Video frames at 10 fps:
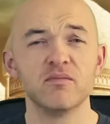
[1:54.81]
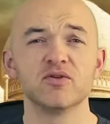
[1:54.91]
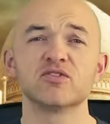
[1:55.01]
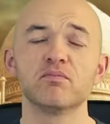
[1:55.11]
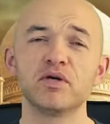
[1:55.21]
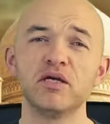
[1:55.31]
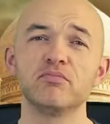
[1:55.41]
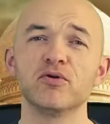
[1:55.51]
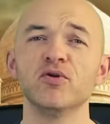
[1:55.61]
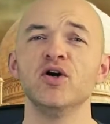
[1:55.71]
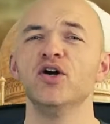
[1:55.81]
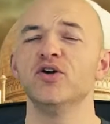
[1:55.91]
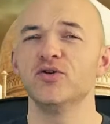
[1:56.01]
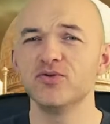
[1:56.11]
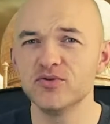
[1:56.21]
but some people
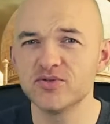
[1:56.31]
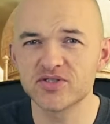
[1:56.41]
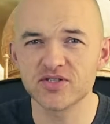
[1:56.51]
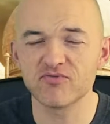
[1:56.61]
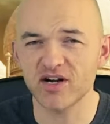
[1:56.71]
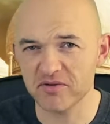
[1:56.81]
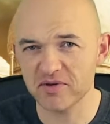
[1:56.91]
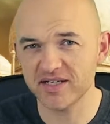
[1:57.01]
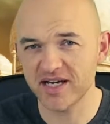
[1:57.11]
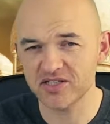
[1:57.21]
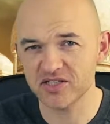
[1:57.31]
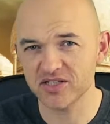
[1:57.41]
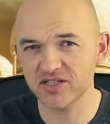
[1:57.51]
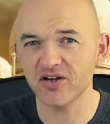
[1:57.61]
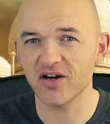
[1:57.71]
whose
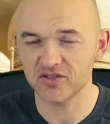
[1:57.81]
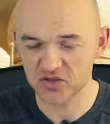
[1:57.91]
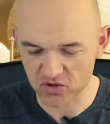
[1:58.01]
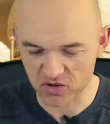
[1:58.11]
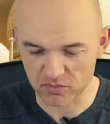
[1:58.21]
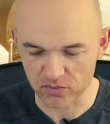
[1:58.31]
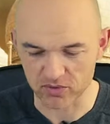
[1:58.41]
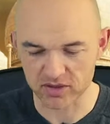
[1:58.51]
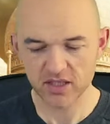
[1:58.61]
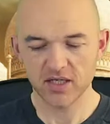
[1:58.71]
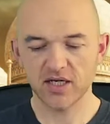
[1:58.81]
recommendation I took on board.